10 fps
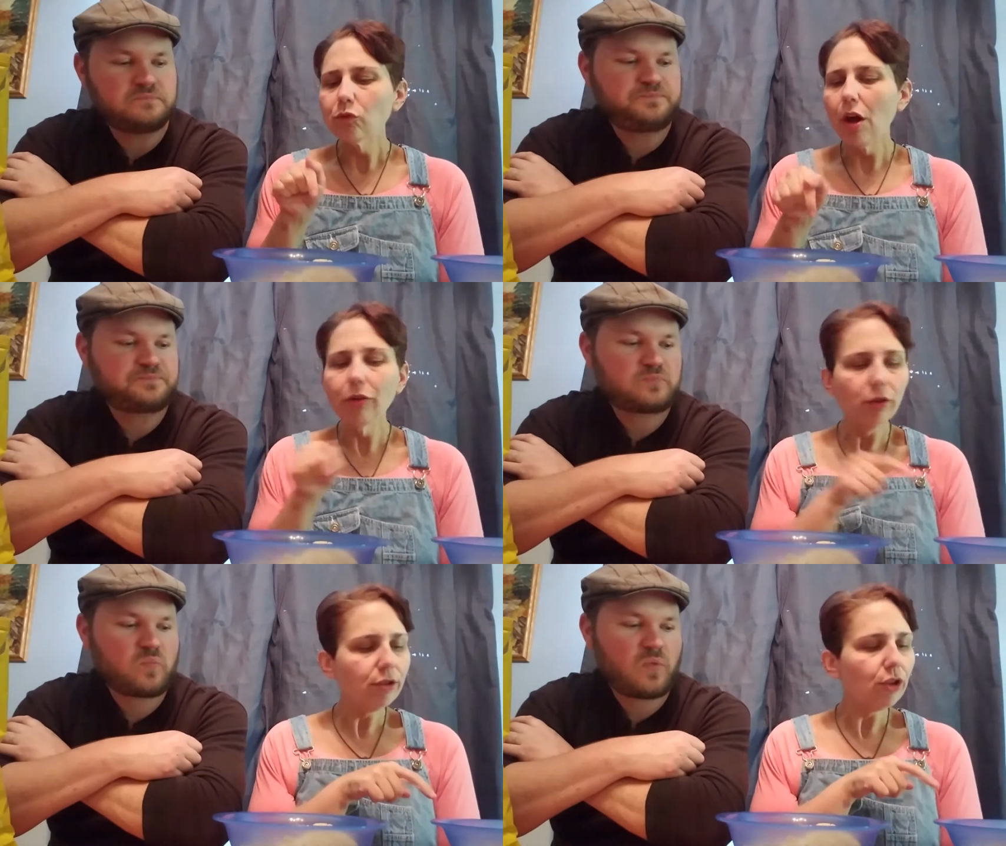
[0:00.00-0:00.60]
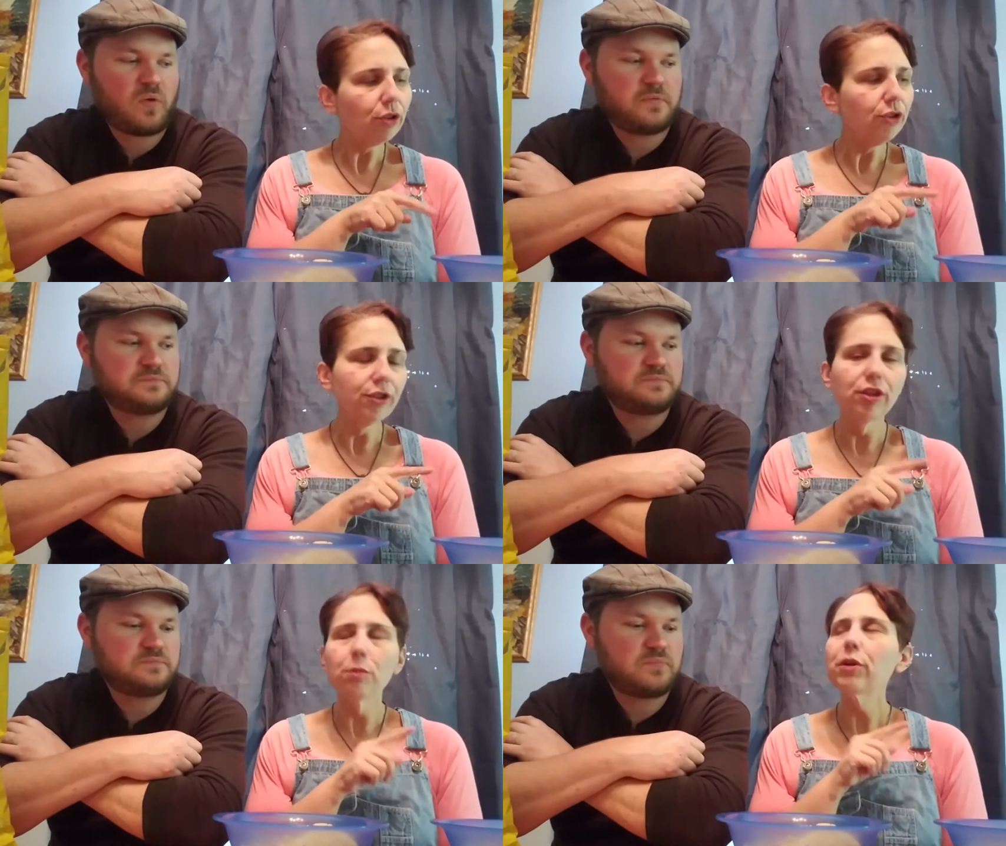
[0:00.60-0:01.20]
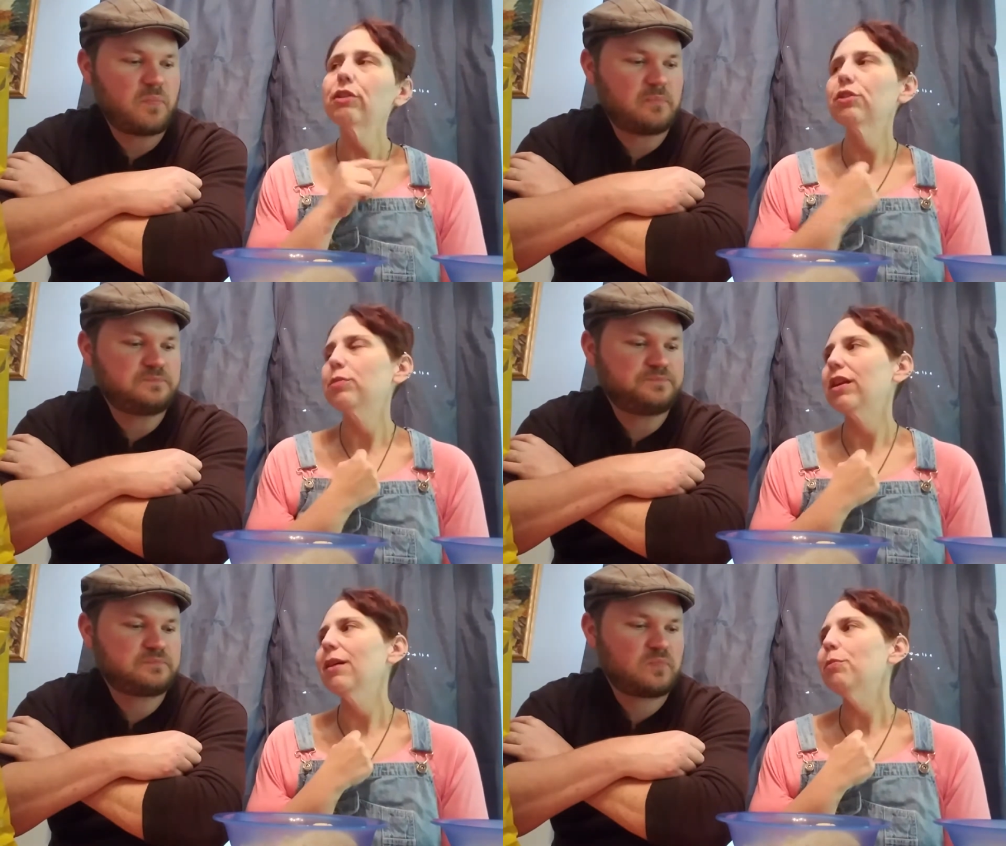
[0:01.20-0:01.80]
Speaker 1: A little saltier than the Pringles, but
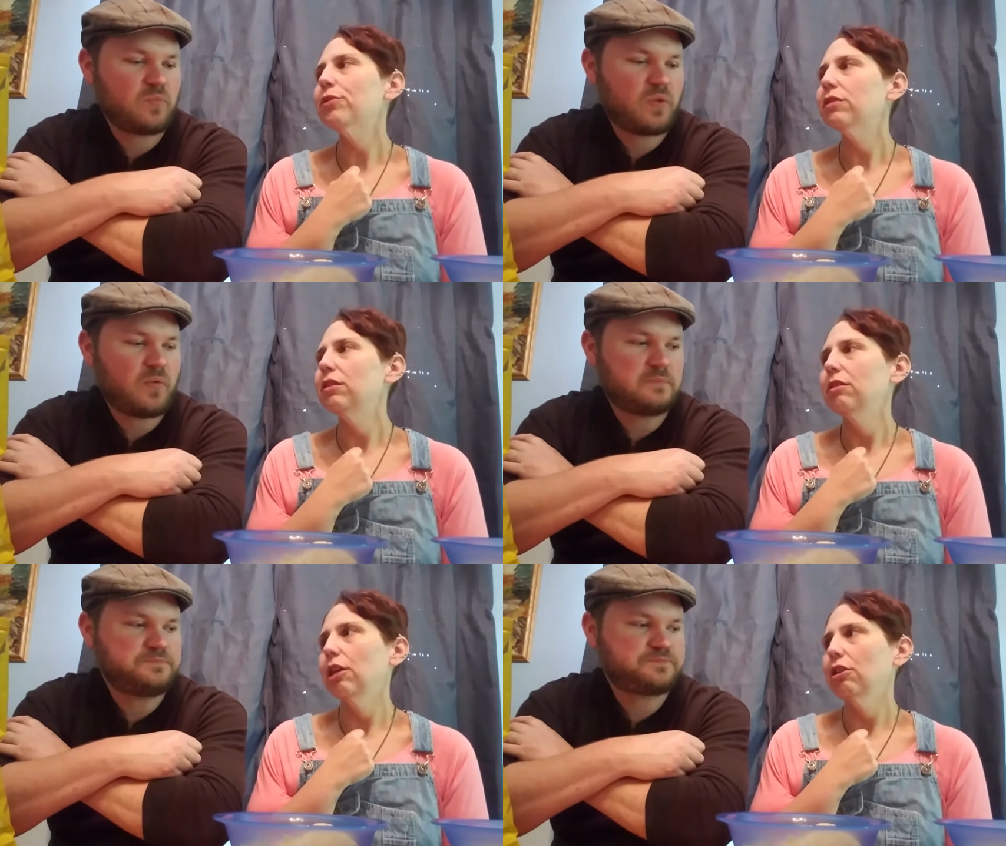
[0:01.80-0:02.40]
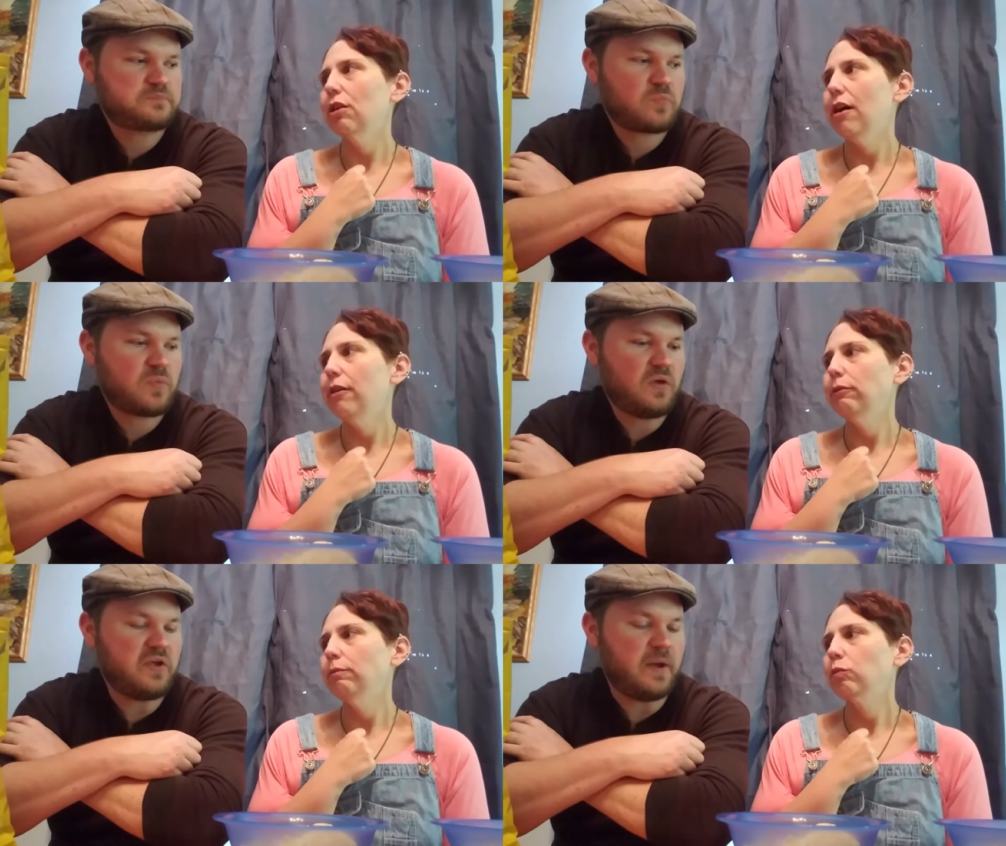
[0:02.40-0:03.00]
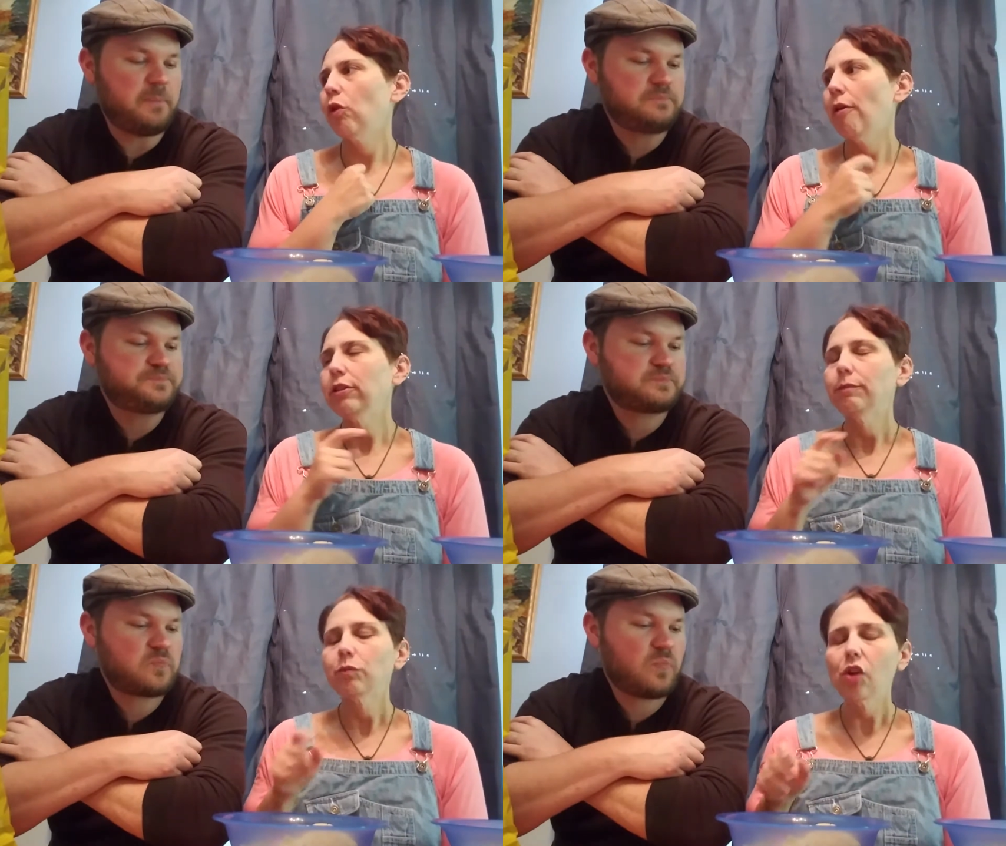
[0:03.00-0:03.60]
I personally like that. Yeah.
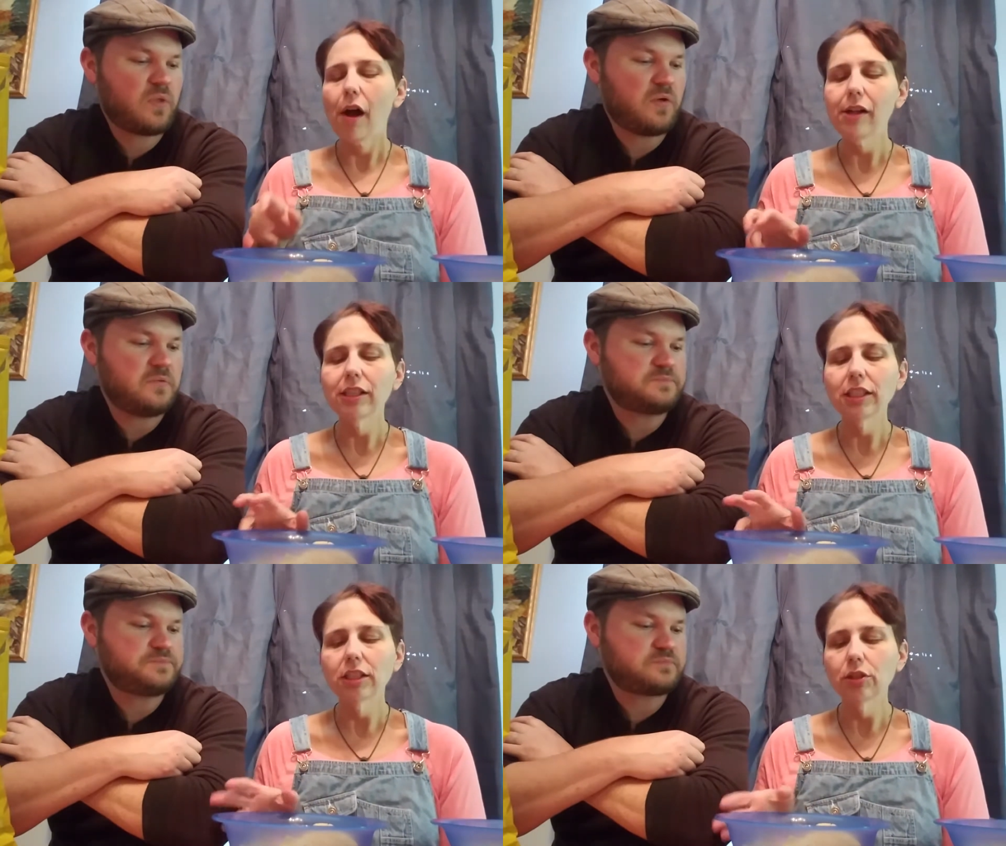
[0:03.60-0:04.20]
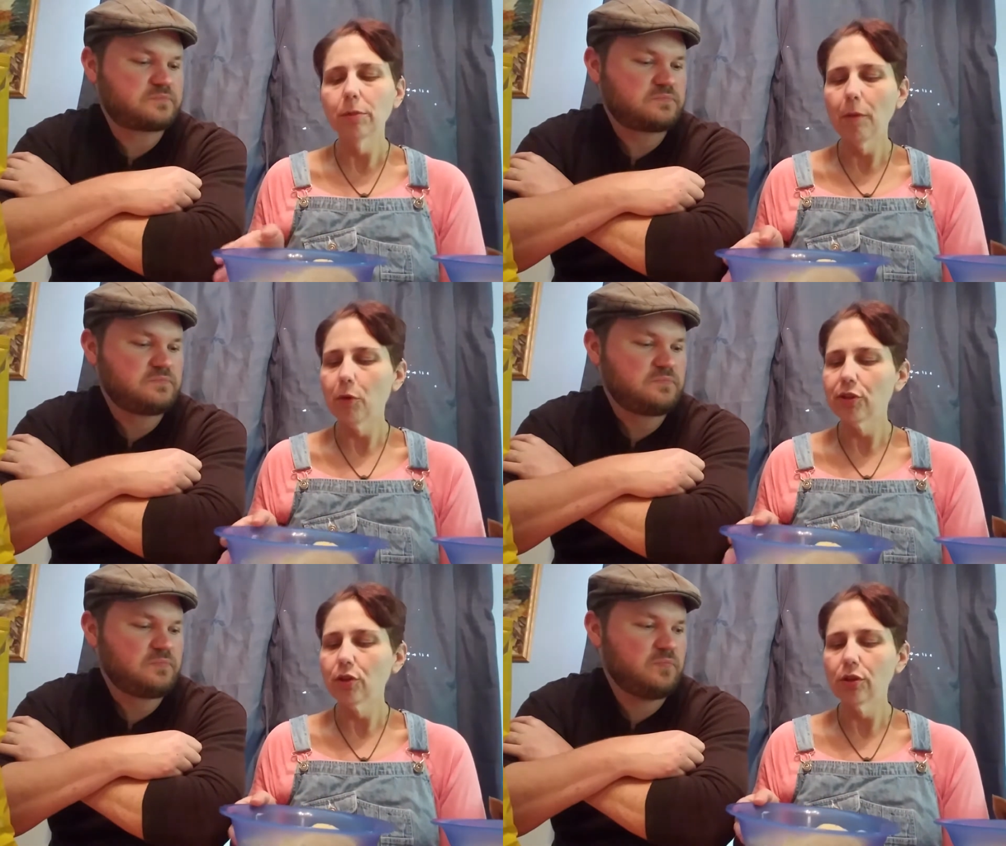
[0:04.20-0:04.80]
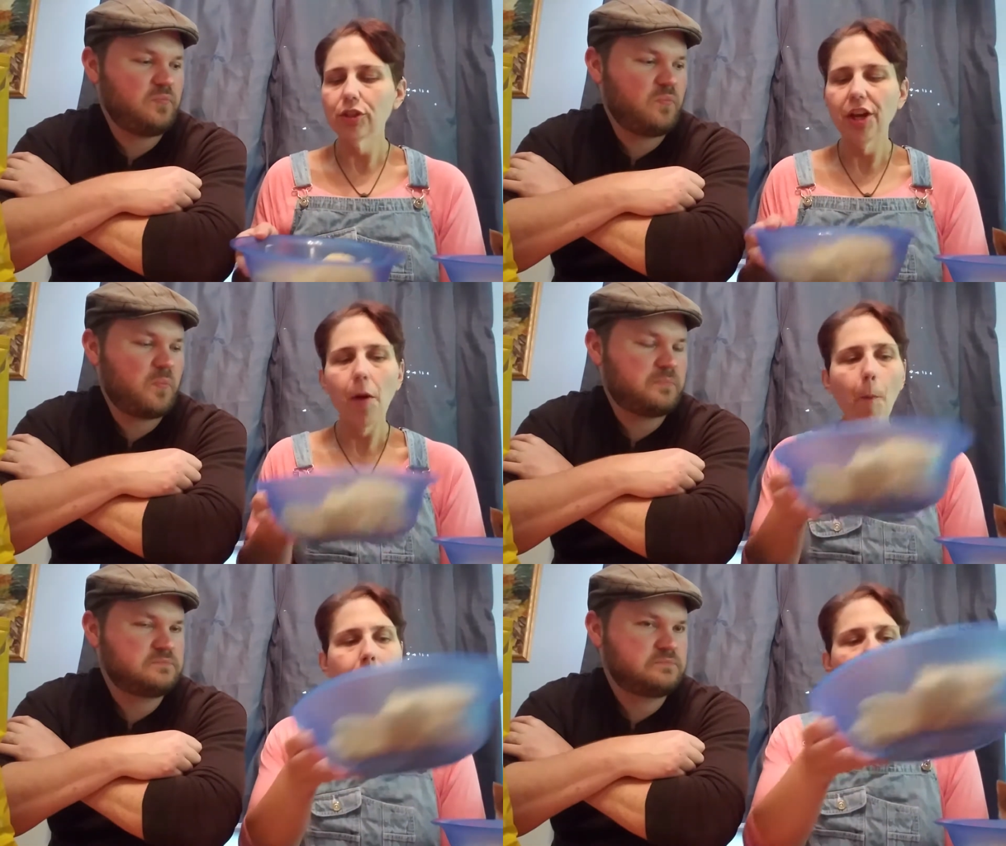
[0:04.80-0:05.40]
I like it a little bit more salty.